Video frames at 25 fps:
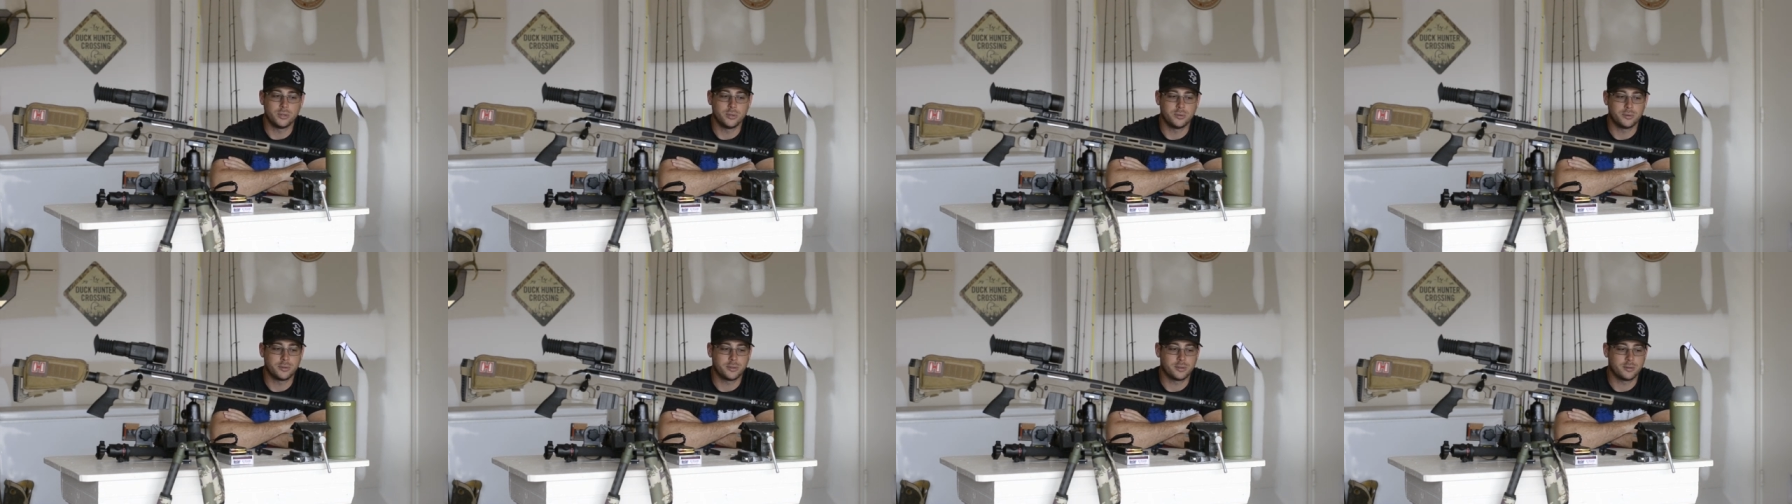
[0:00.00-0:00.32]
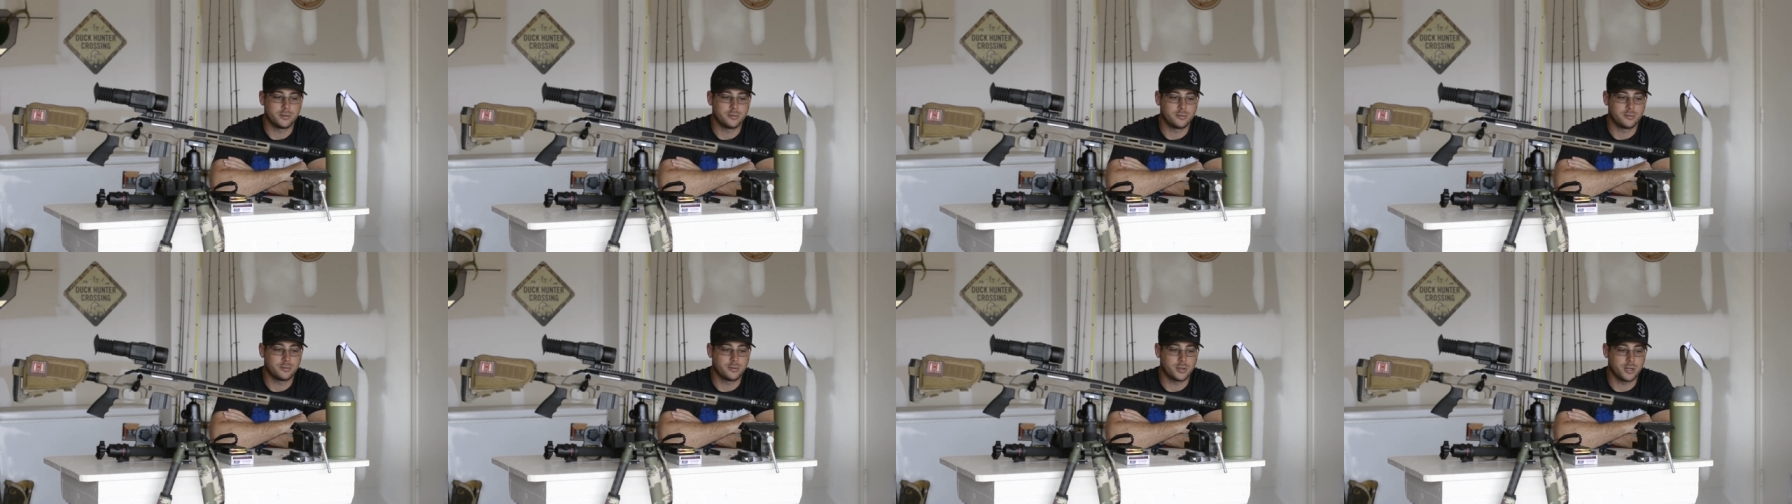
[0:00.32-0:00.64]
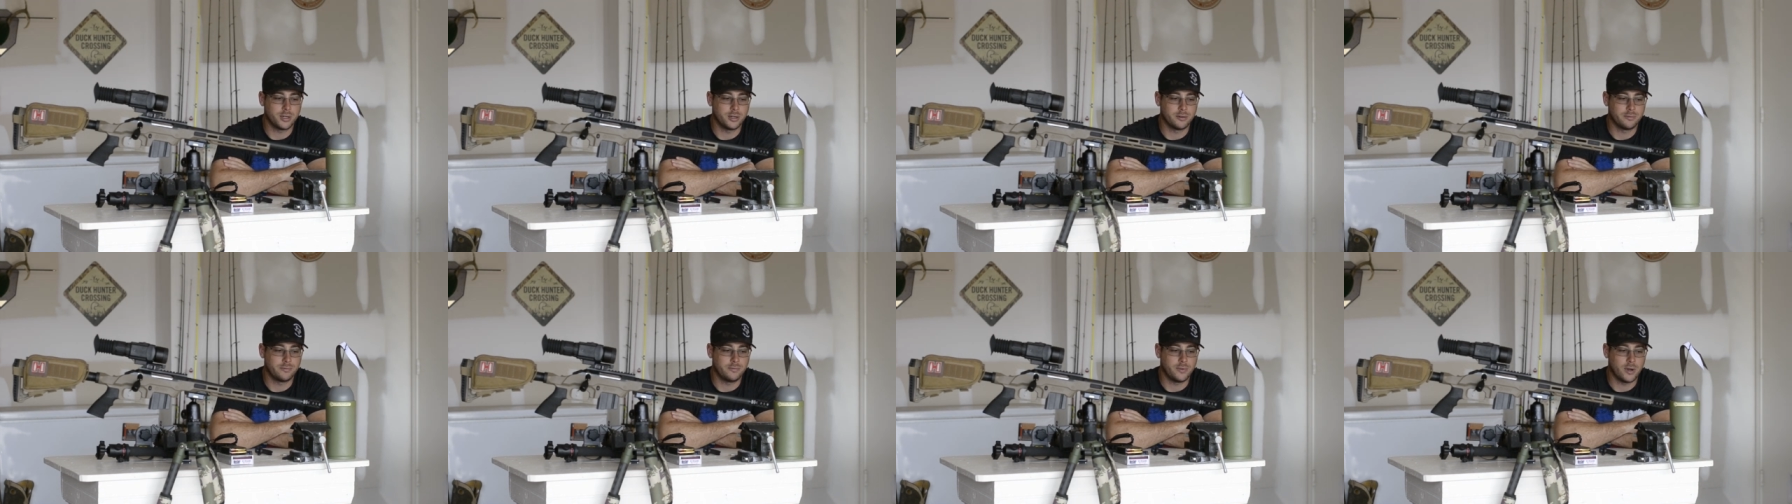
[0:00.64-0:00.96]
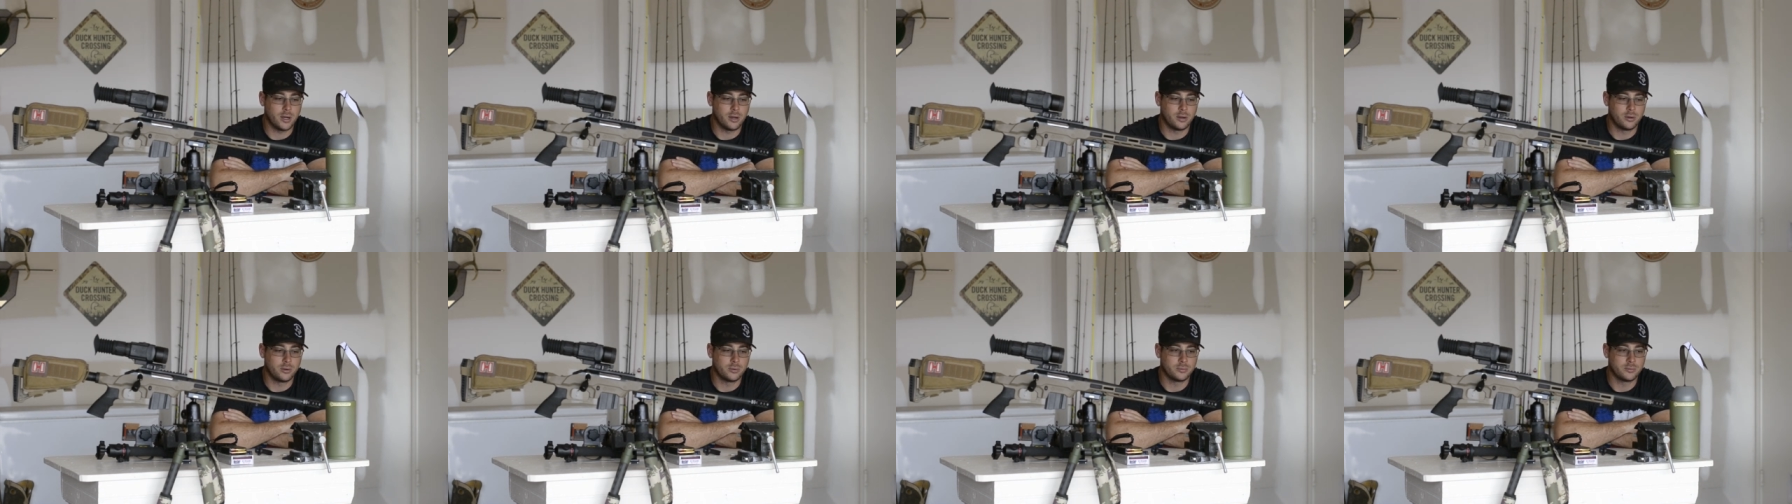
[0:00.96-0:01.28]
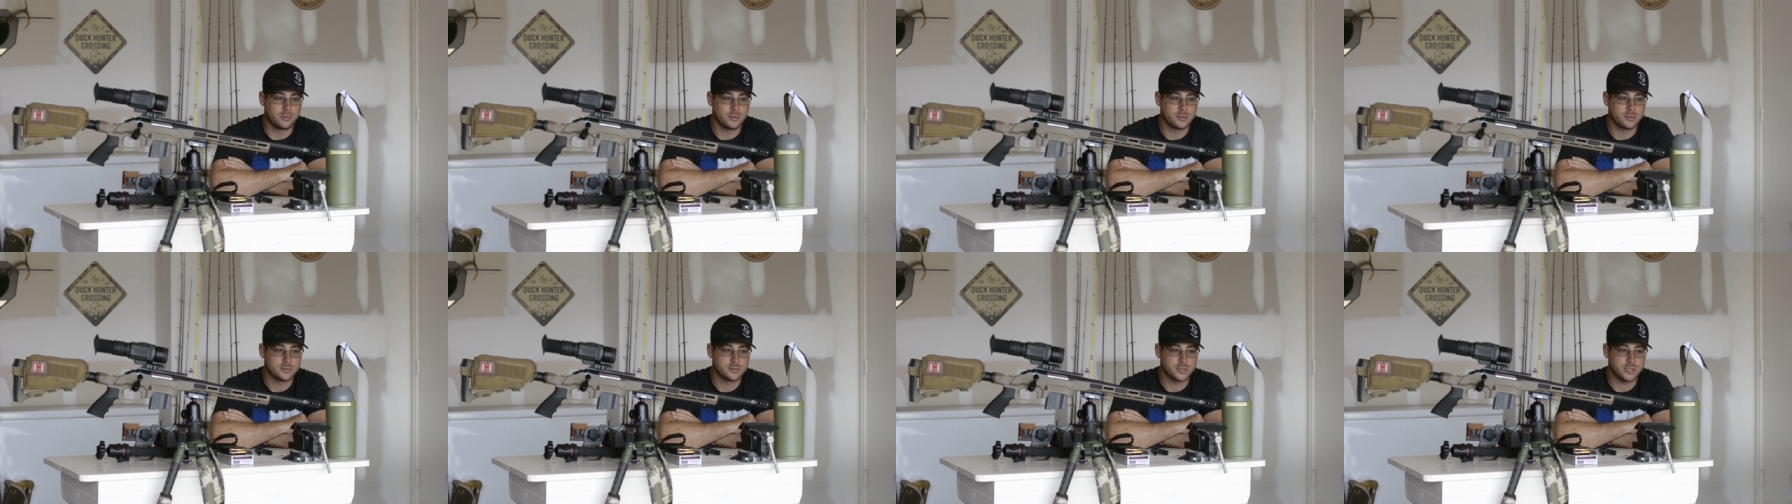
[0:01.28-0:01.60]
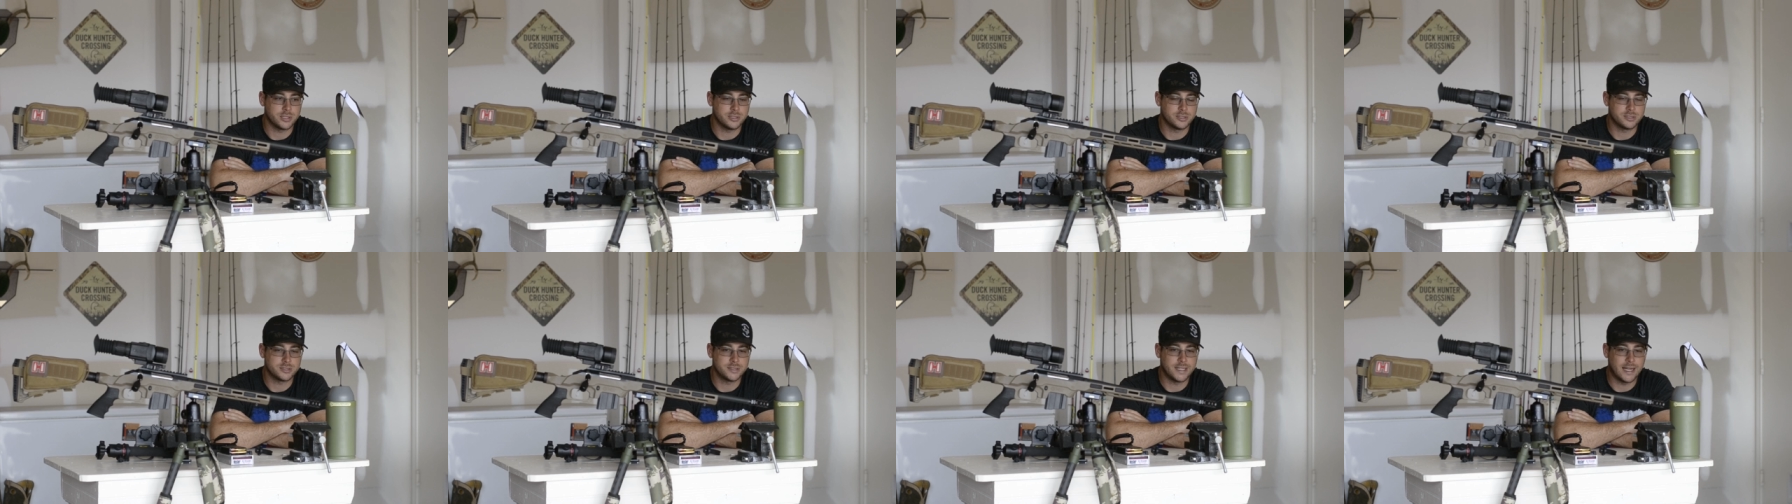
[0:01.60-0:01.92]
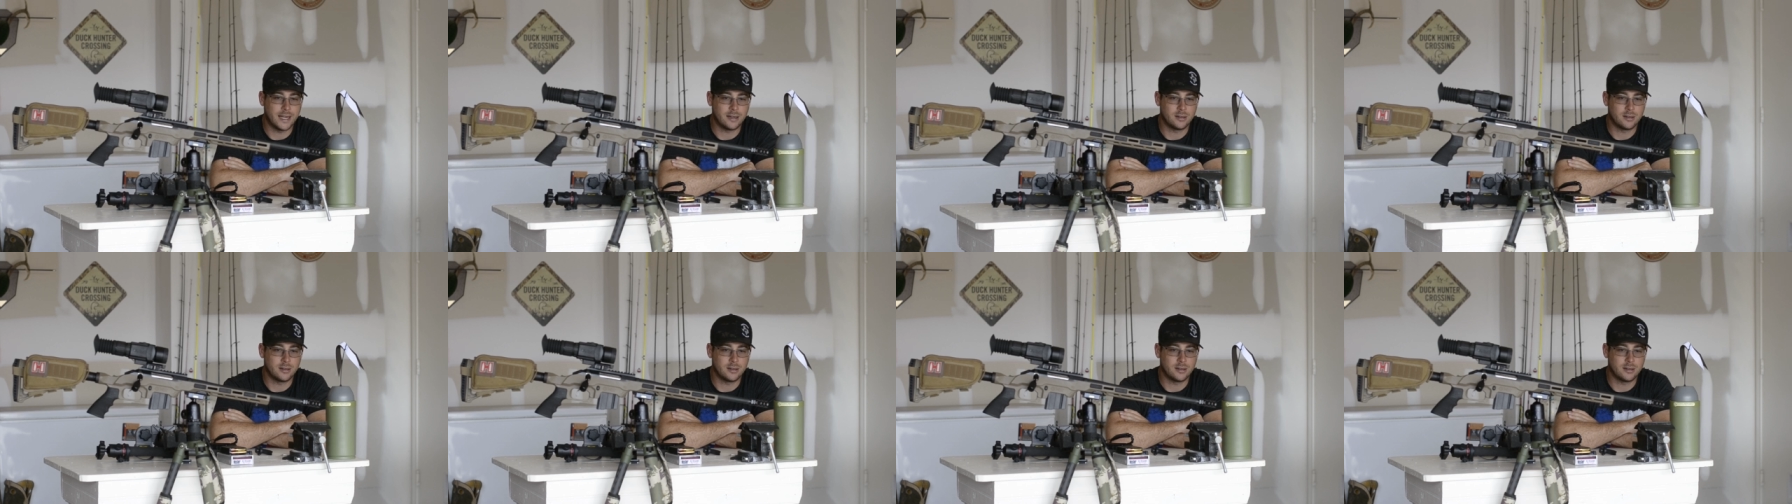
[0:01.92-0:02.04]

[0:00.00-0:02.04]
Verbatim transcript: Bluetooth to your phone,